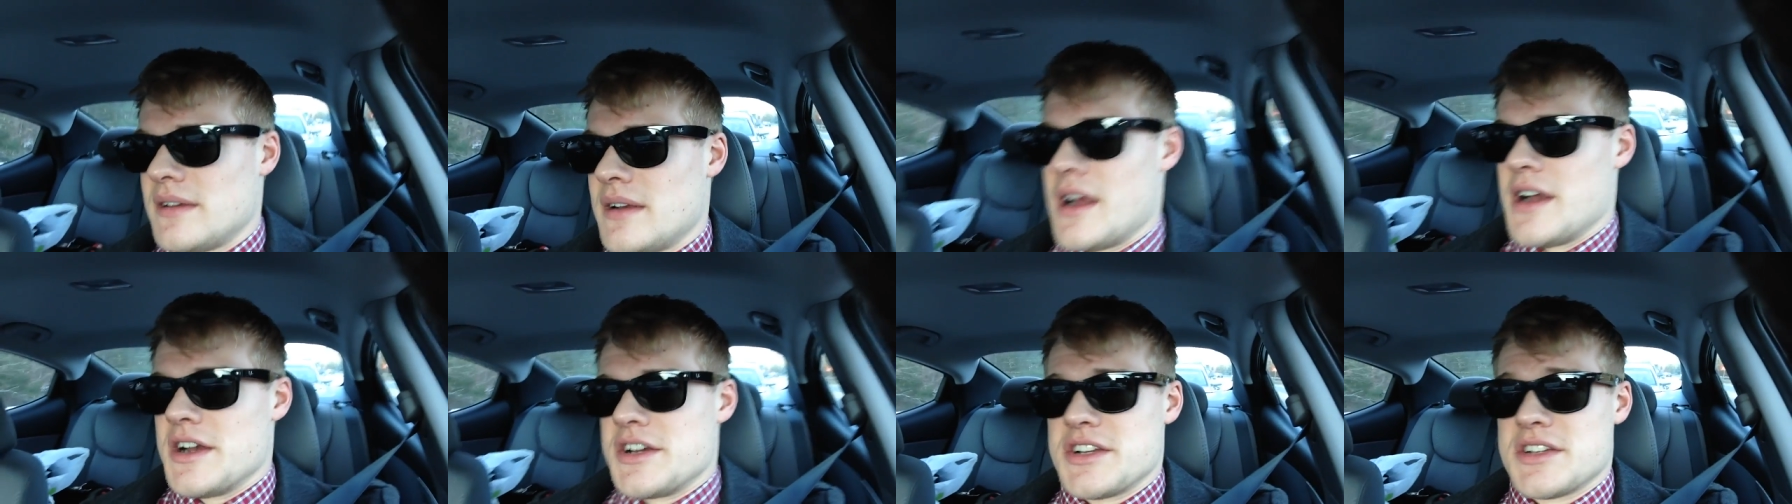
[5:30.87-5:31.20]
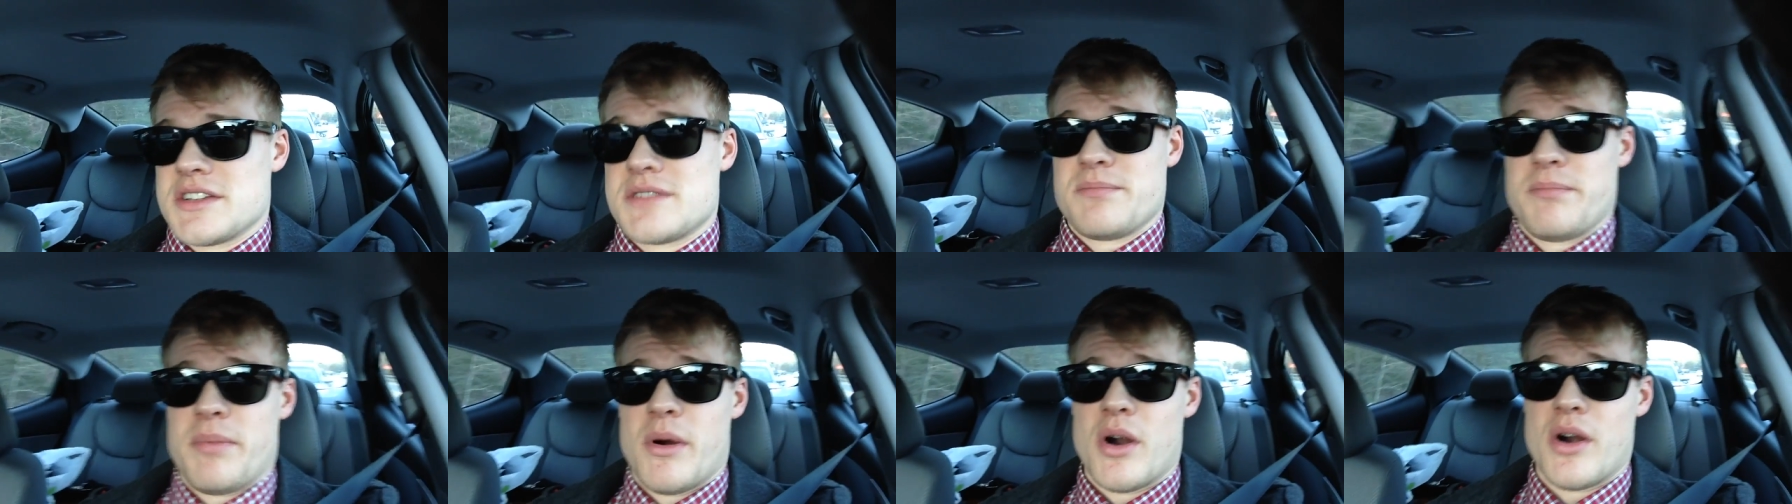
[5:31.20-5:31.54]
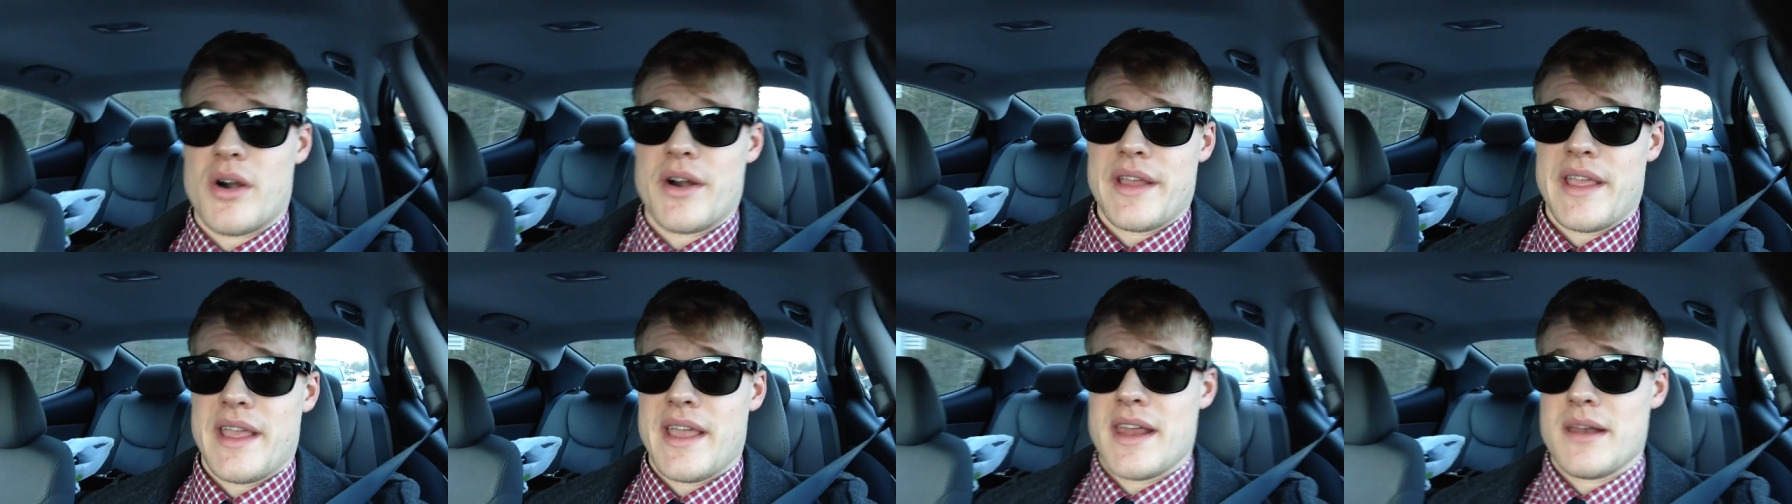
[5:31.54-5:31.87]
are just
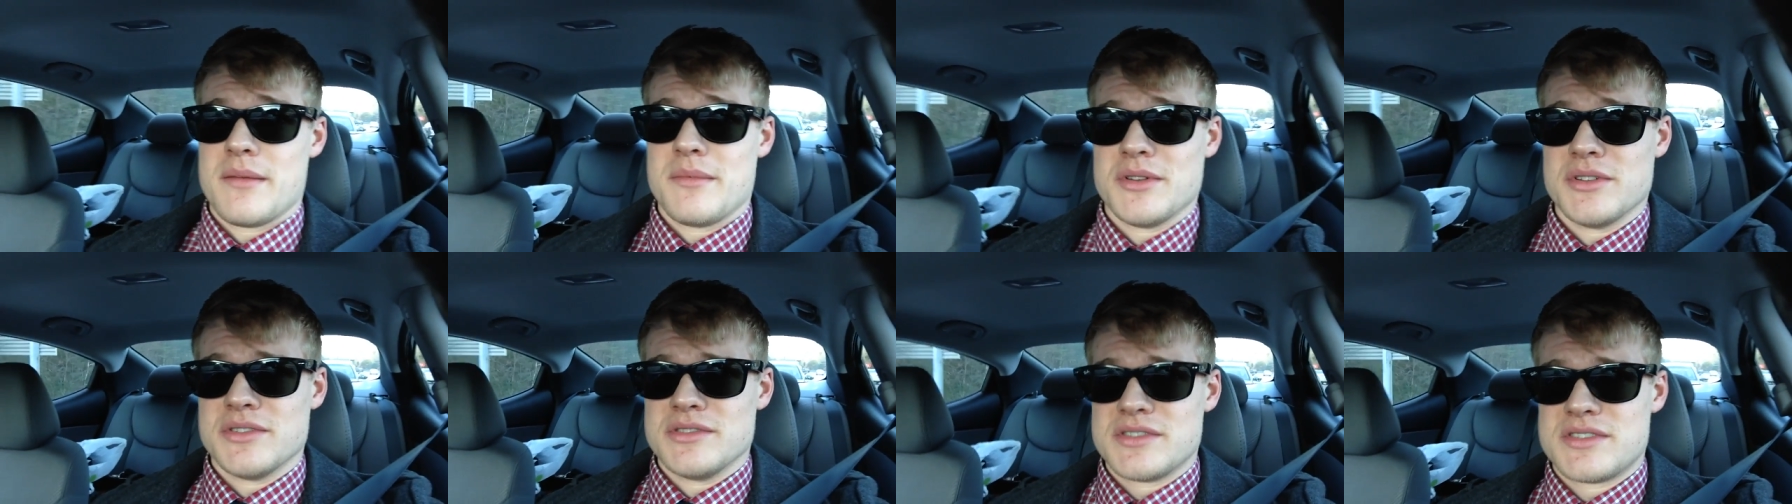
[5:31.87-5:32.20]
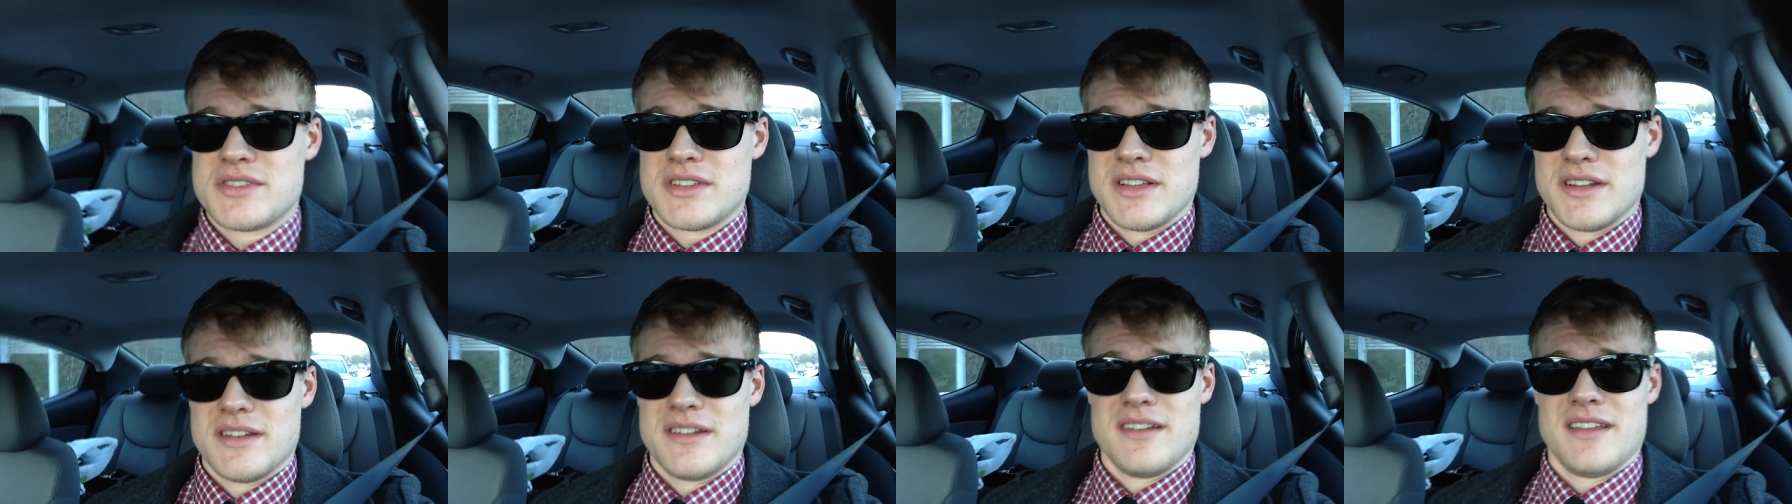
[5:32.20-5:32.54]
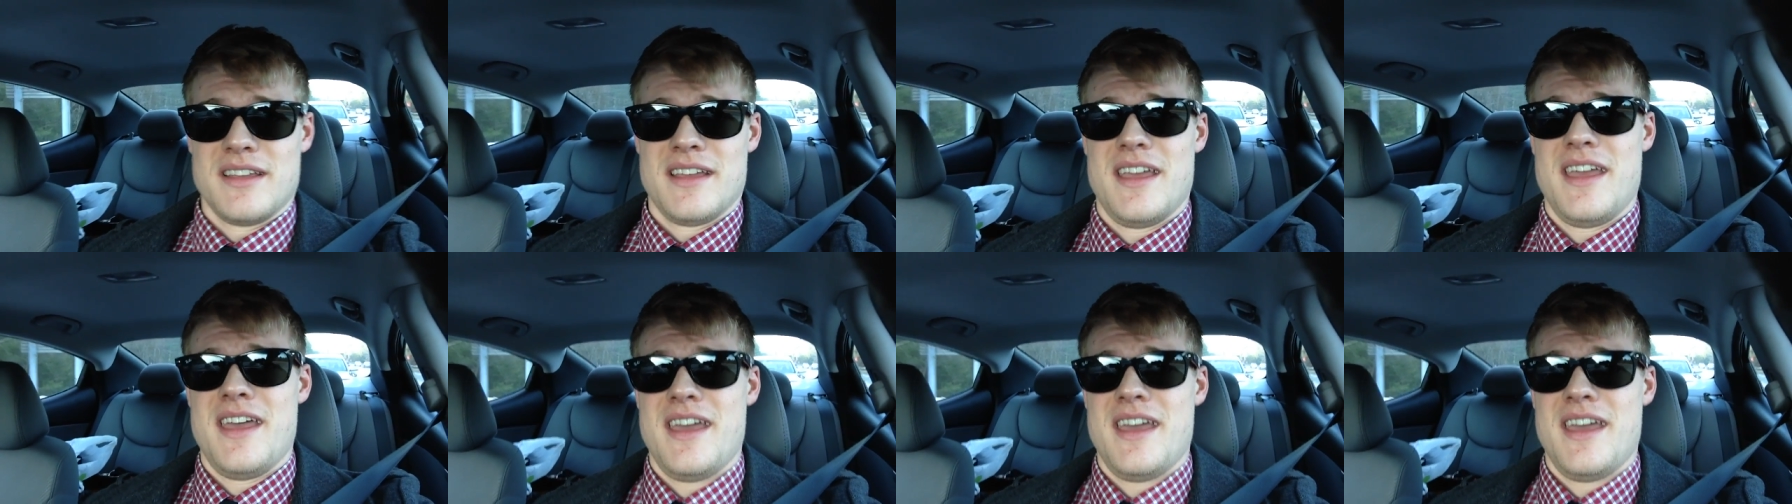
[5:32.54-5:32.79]
party animals and